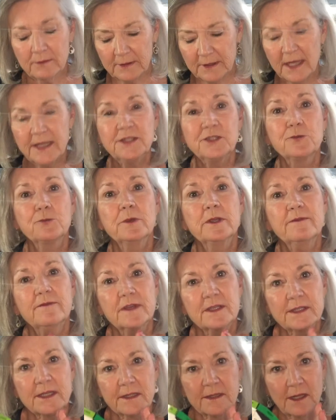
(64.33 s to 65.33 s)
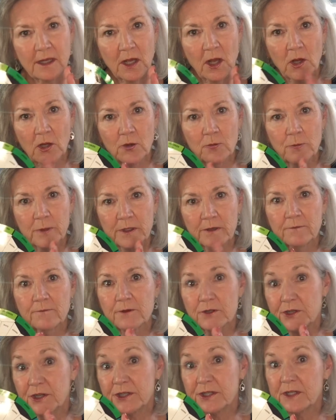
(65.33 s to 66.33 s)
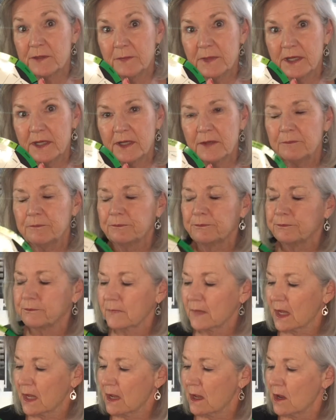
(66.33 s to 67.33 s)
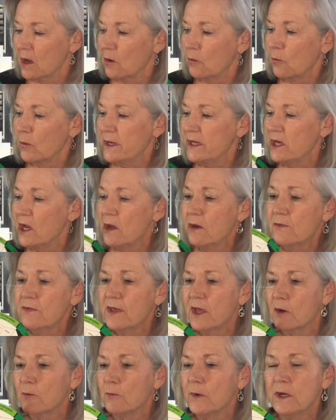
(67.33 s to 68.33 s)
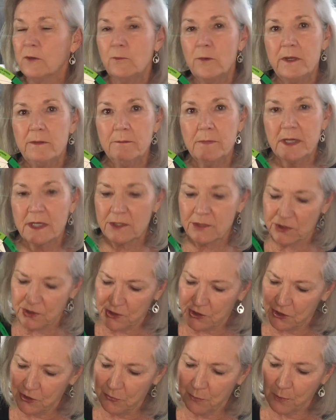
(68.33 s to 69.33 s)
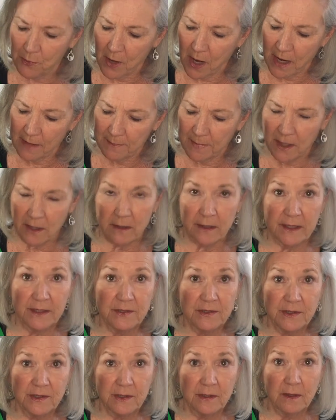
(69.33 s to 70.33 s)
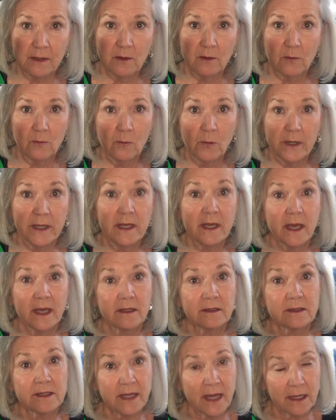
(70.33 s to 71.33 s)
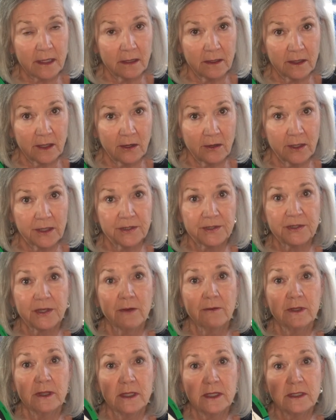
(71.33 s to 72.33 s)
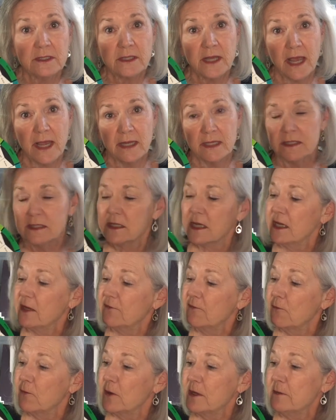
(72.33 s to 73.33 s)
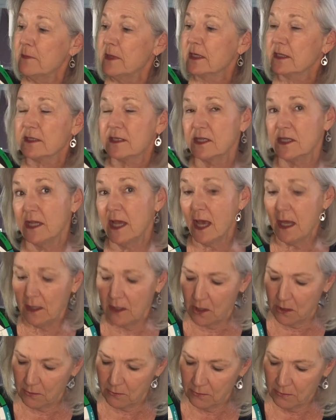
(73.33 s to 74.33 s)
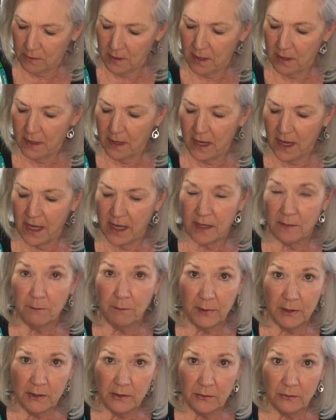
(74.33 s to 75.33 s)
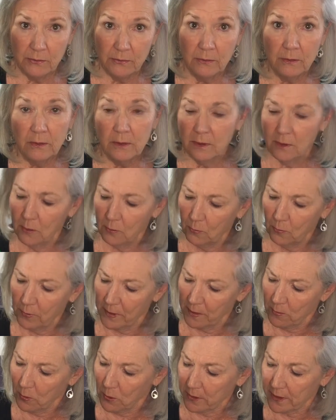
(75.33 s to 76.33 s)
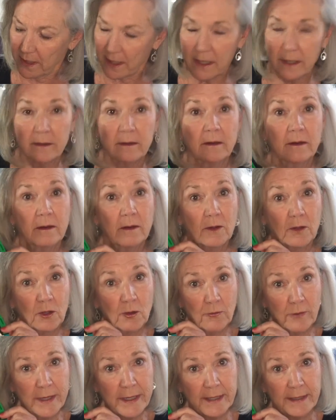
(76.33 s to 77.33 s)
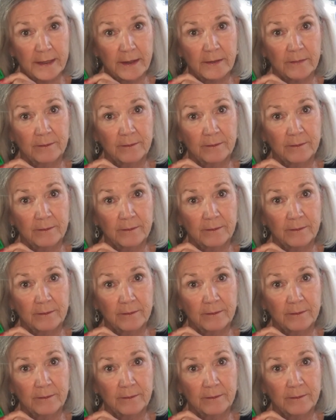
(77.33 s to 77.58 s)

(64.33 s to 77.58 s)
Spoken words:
let's revisit the color wheel for just a minute. We know that when we mix two primaries, we get secondaries. So in this case, if we mix yellow and blue, we will get green.